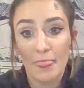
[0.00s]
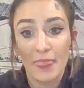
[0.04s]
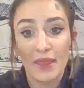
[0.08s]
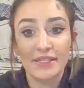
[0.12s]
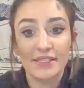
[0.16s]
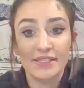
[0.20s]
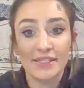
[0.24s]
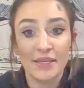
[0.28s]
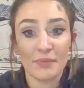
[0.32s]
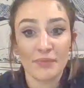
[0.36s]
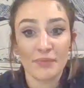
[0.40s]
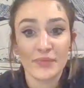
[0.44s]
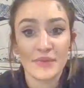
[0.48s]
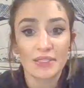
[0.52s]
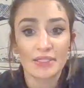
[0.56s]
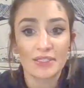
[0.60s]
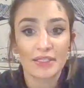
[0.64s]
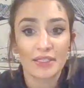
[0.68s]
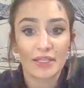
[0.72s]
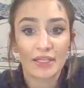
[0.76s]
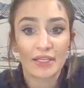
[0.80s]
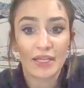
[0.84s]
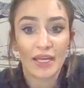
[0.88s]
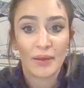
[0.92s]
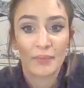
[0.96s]
something is
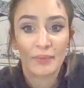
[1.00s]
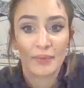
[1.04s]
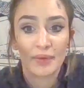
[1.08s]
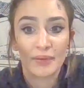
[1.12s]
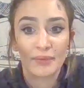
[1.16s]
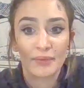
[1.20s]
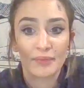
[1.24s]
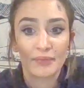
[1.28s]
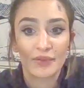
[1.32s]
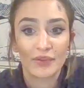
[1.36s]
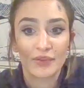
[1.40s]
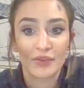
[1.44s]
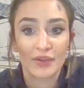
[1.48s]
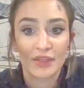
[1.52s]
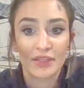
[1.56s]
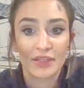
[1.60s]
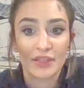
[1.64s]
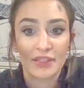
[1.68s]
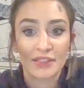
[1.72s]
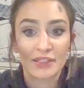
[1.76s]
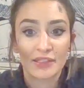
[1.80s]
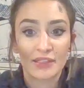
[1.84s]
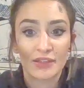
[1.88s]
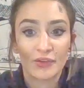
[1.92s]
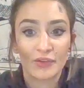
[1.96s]
gonna happen. You got
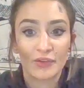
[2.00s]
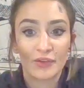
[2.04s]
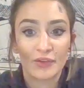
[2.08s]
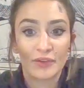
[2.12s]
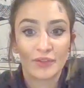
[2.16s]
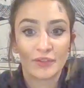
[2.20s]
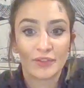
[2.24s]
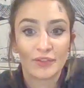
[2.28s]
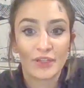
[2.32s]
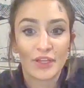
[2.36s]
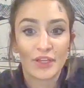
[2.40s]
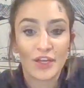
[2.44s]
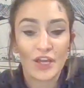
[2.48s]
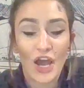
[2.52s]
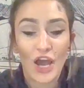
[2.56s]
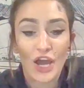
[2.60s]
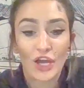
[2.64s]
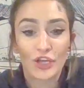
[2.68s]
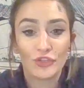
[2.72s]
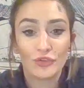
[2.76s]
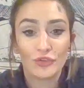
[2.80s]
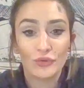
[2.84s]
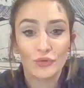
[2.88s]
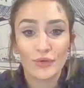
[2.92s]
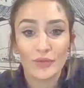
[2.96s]
this little a
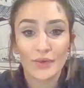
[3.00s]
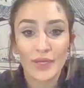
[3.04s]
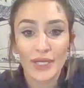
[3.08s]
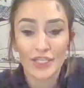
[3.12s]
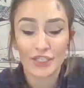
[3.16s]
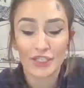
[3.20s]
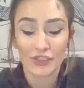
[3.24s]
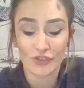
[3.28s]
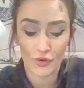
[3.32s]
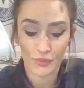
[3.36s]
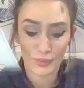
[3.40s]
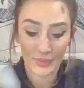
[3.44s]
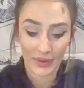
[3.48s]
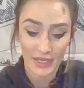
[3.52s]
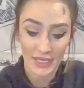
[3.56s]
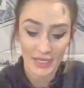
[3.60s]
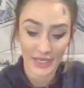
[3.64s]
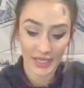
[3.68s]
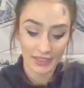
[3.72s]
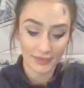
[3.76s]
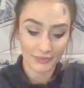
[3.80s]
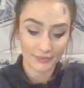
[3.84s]
doorway is opening